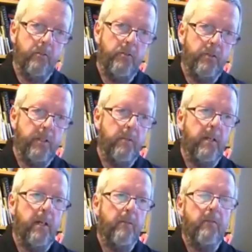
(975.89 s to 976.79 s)
You'll steep
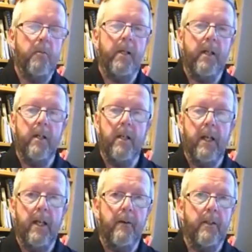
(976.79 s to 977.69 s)
that for about an
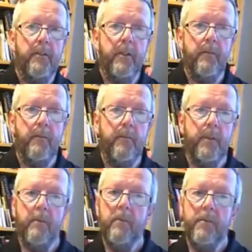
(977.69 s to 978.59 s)
hour. Some
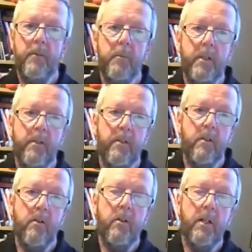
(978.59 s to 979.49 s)
recipes is
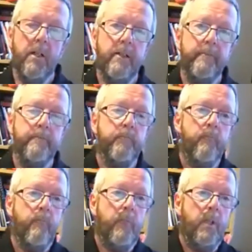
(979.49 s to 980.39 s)
longer,
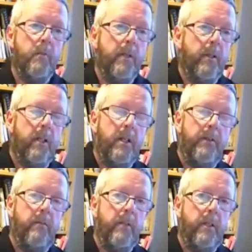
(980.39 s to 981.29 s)
about
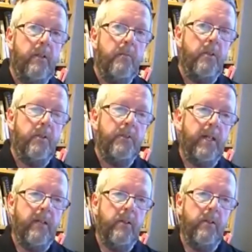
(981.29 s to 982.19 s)
90 minutes, but a
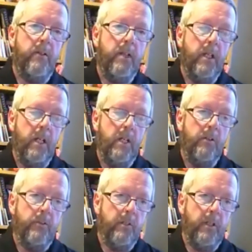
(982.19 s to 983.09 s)
standard
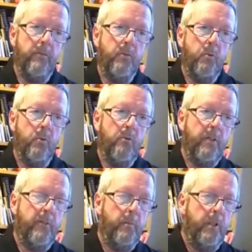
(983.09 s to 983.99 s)
straightforward
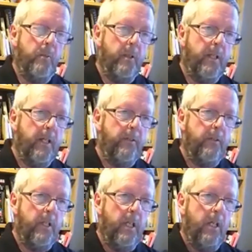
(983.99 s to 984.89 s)
recipe without
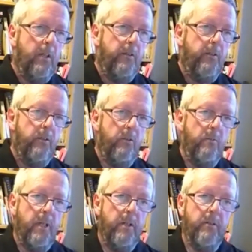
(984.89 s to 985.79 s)
too
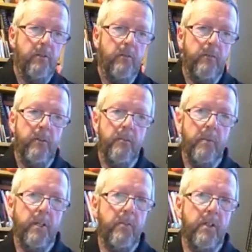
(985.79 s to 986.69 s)
much of the
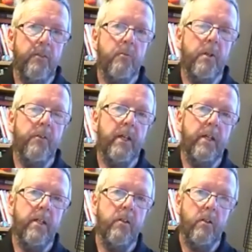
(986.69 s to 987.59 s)
specialist ones
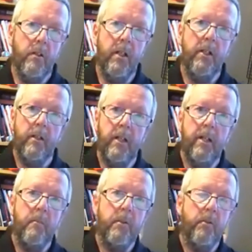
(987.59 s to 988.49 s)
added on, like the
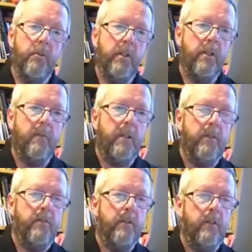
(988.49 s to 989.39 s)
carapils that I mentioned.